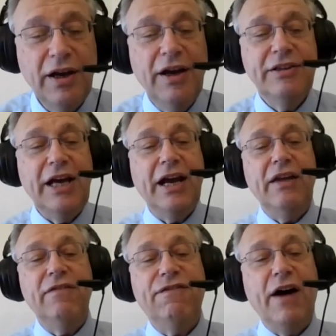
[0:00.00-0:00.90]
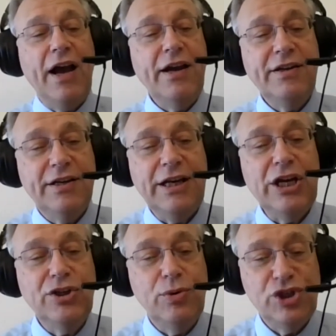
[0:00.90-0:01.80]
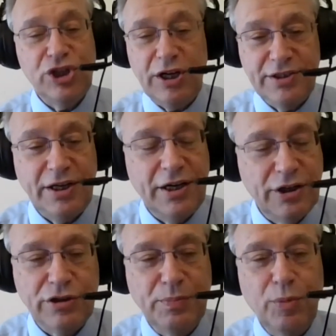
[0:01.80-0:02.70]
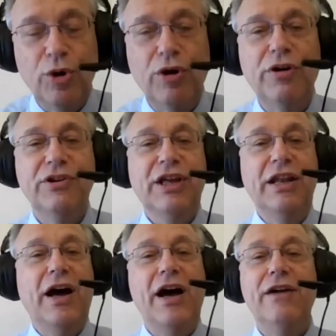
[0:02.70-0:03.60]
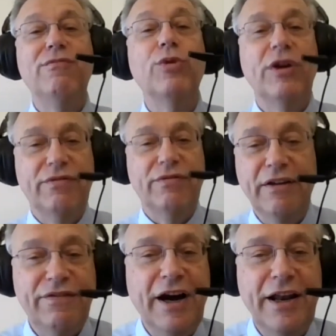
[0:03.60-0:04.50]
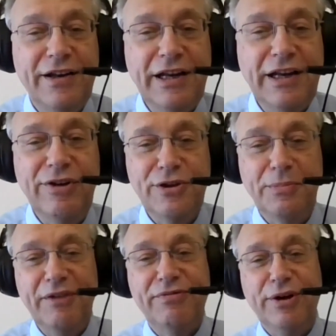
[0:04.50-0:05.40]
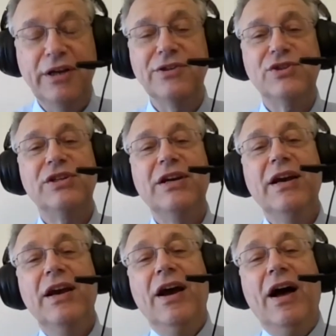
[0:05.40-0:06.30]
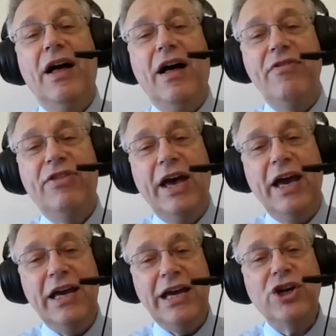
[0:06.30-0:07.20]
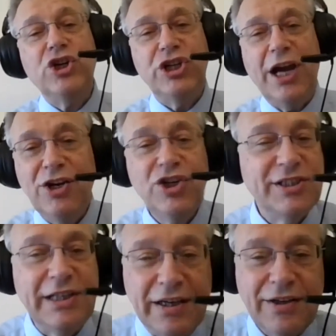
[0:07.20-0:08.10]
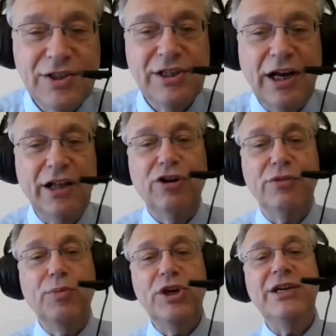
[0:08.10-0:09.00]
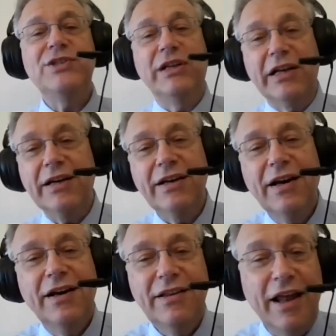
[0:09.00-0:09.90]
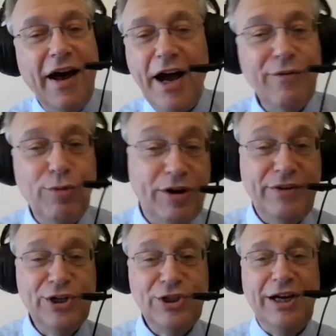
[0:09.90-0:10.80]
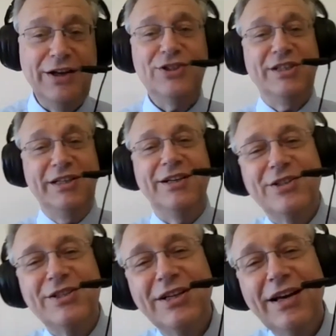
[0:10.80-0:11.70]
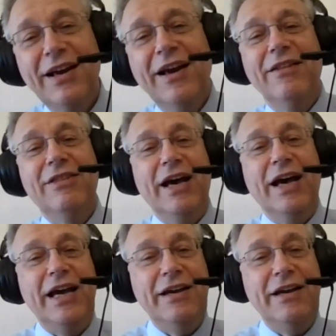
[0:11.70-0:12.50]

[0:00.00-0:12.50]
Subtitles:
They confide into each other a lot more than I would have confided even to my friends. They exchange things a lot more easily than I would have exchanged things. They